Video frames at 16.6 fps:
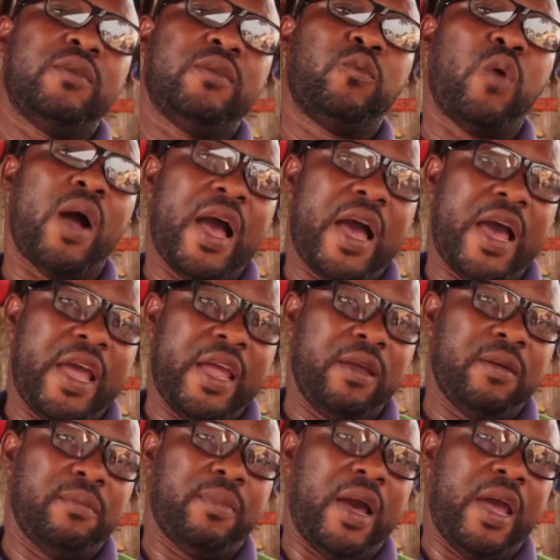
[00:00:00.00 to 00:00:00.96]

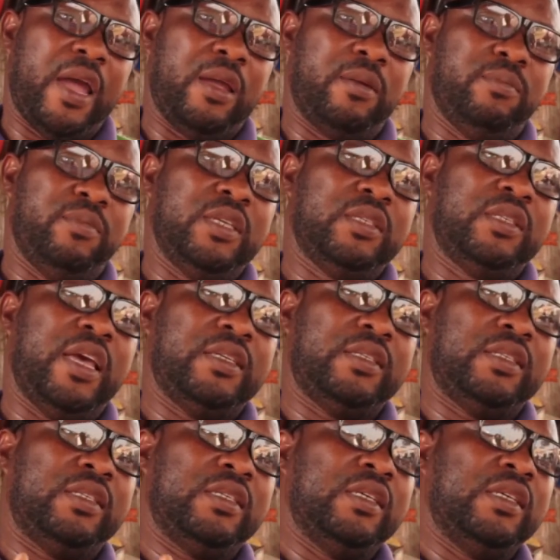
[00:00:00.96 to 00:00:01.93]
why my
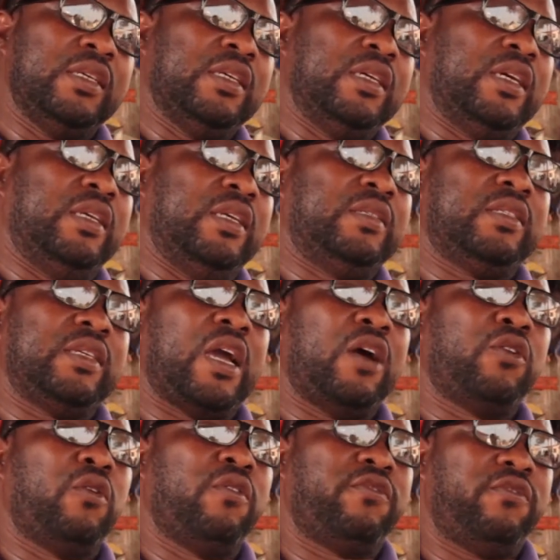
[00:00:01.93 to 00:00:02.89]
business is
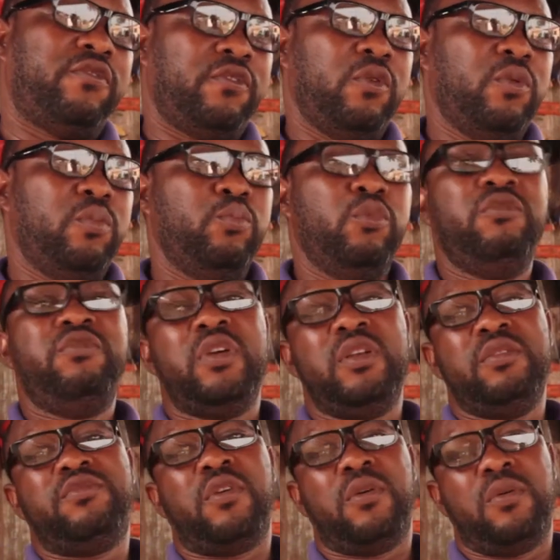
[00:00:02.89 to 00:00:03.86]
kind of
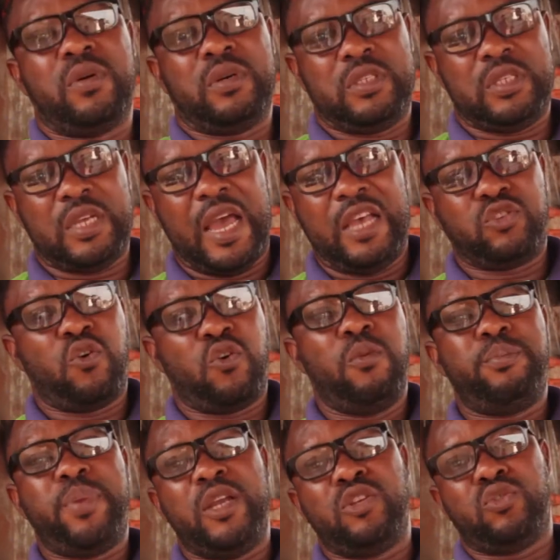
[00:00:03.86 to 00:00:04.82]
moving forward as
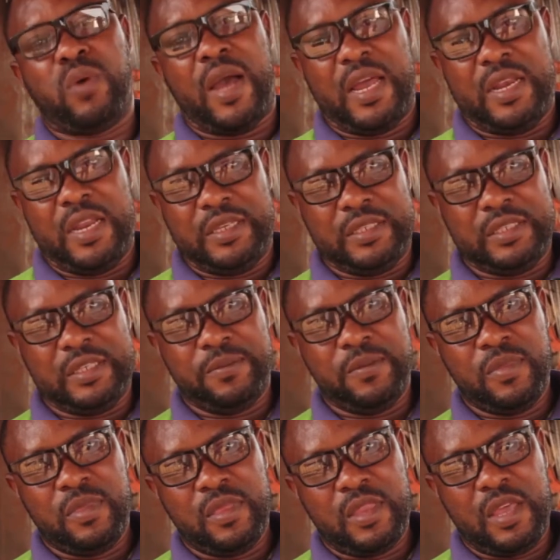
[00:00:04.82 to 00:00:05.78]
compared to others.
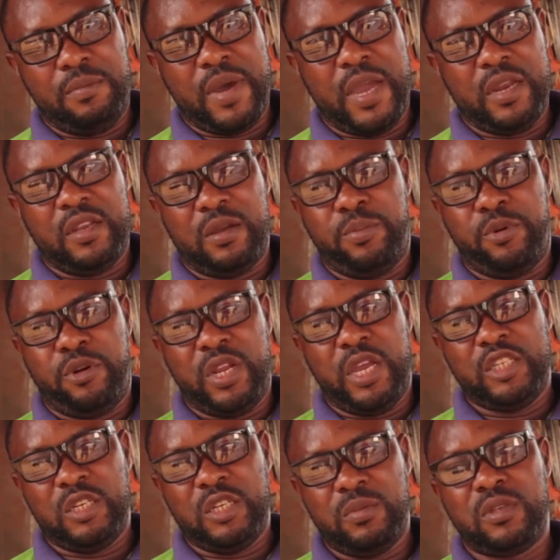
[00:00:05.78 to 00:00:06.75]
And my
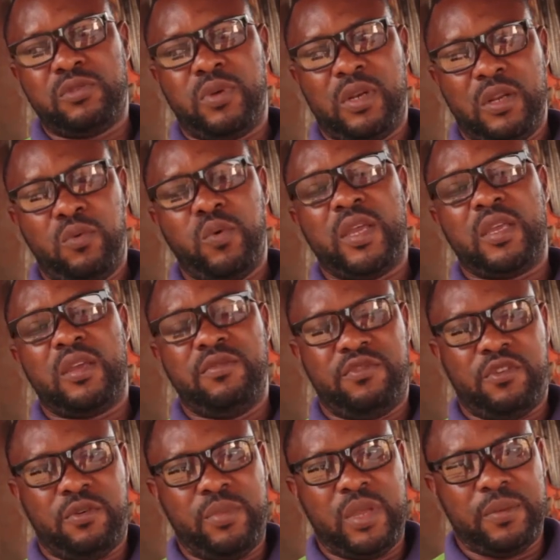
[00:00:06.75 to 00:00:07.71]
entrepreneurship is really working
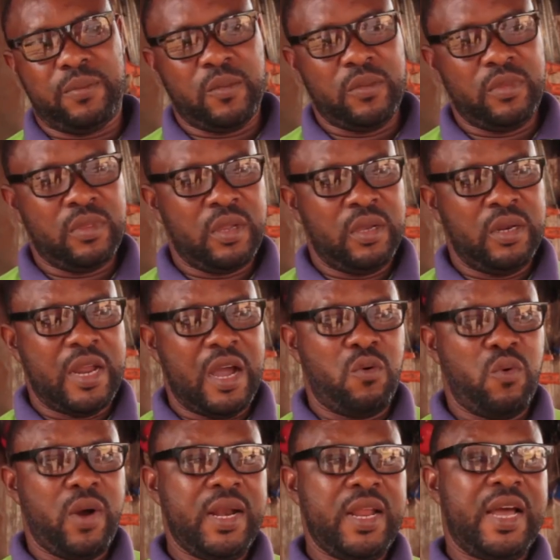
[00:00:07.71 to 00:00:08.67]
for me.
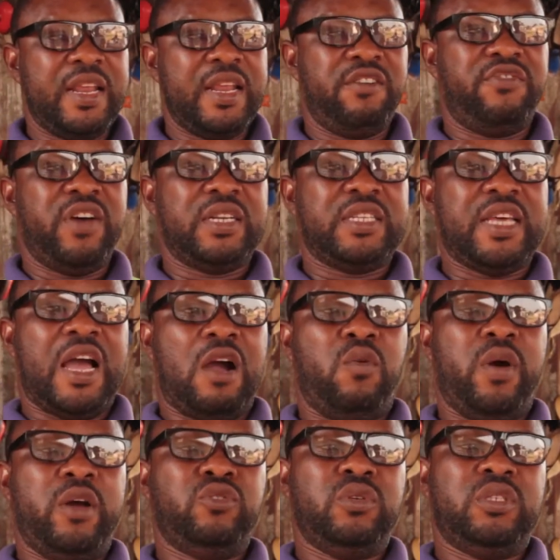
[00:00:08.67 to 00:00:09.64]
Now, one other factor I
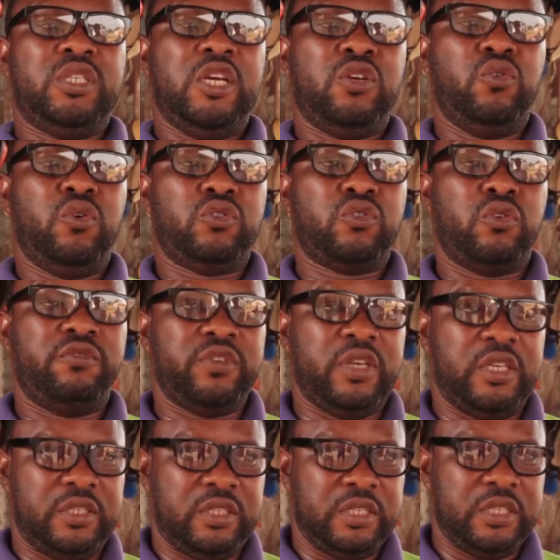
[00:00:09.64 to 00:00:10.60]
want to take note of
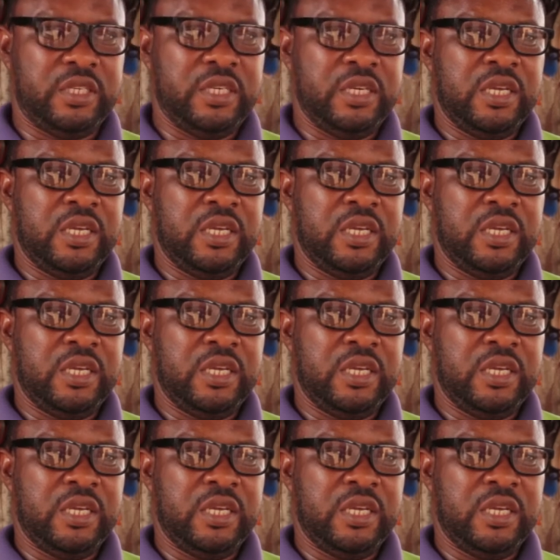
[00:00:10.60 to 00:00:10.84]
is,